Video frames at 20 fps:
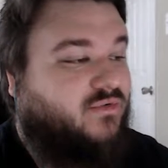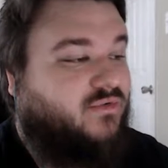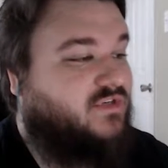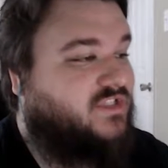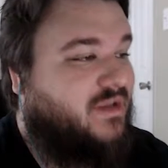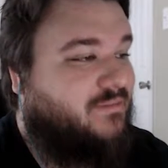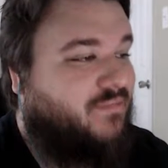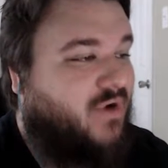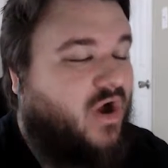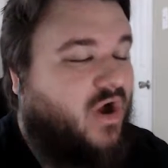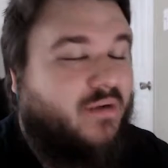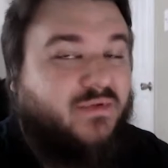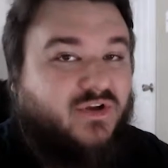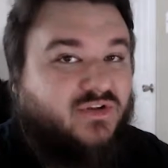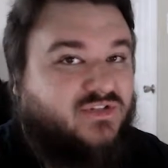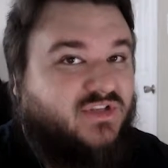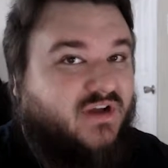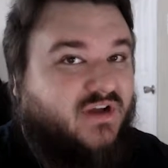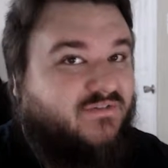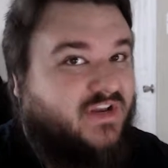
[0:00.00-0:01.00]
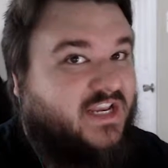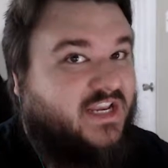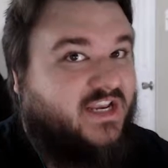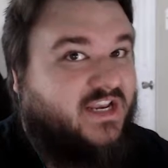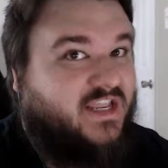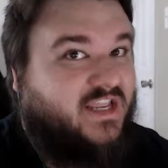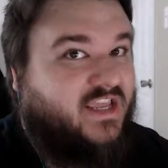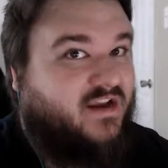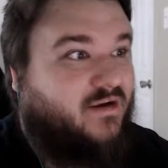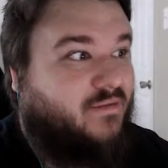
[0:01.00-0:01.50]
once that bomb goes off, I need
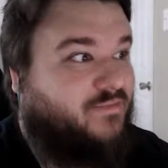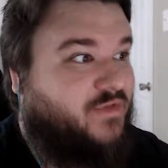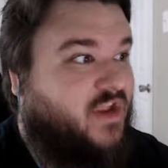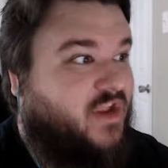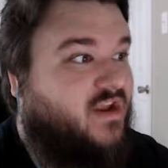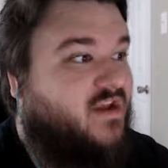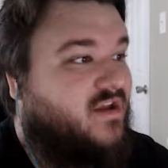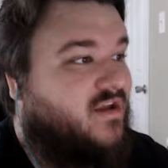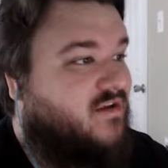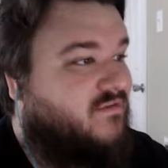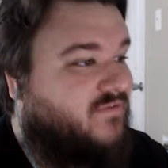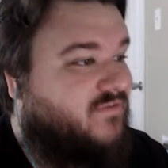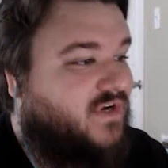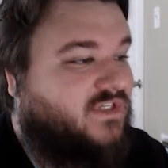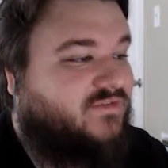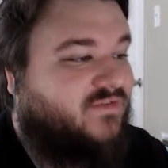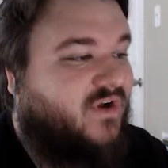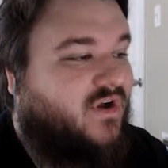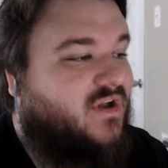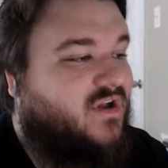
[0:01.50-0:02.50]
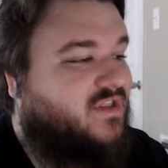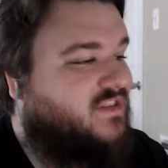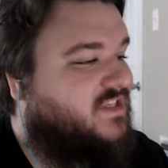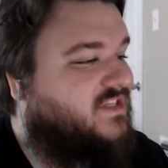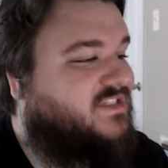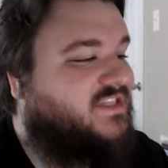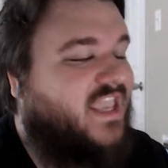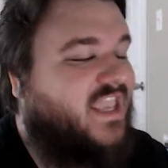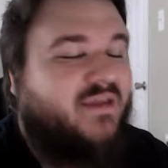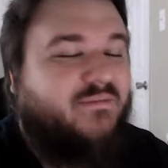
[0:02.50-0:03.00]
to get up there. First of all,
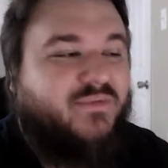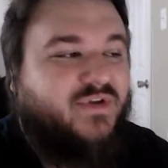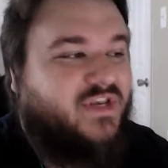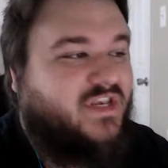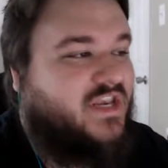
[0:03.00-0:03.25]
this game would